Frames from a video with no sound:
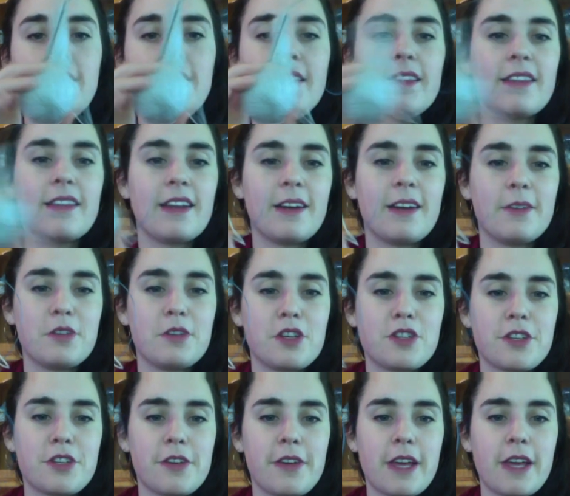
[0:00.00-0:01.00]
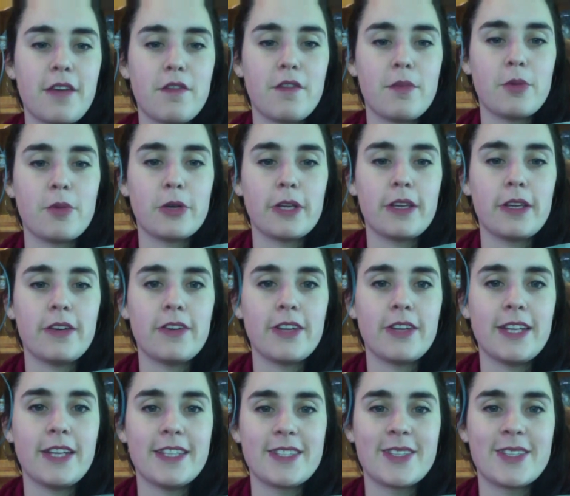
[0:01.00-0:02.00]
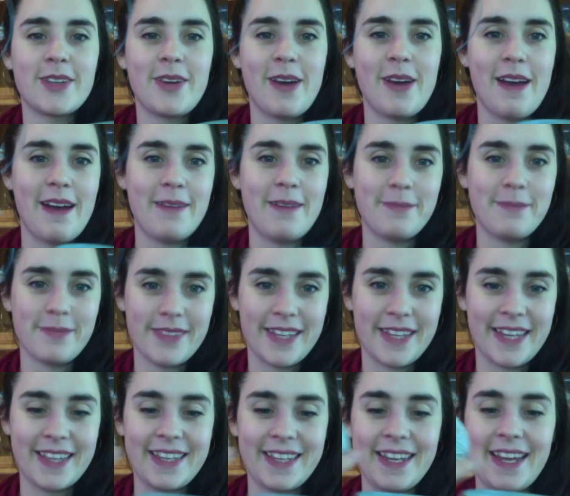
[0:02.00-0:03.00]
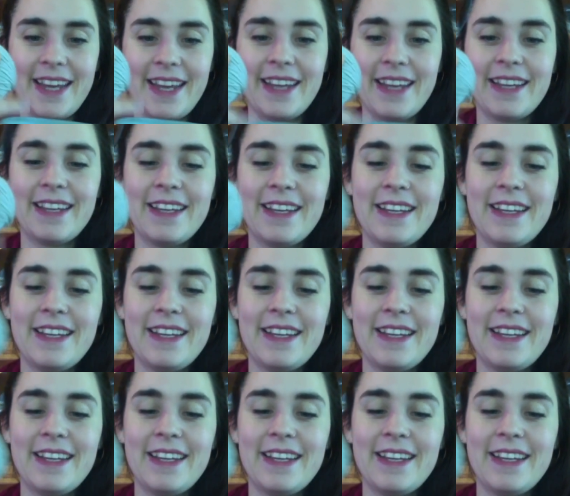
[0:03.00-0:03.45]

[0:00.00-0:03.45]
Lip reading: that I was showing everybody on Instagram the other day,